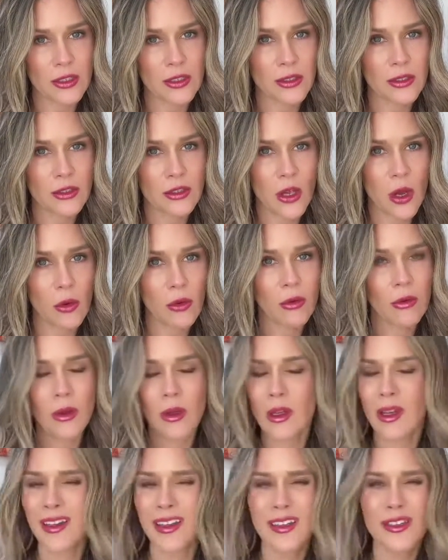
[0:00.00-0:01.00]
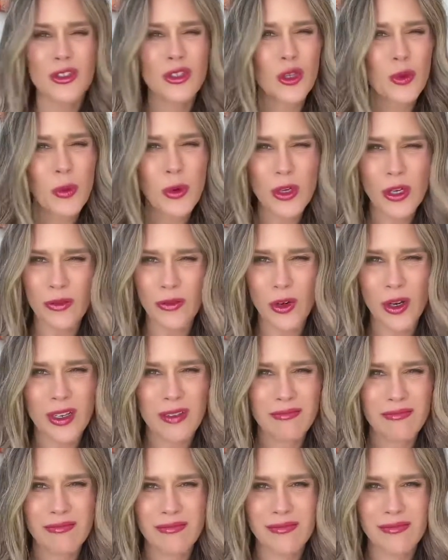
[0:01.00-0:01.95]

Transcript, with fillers: So super different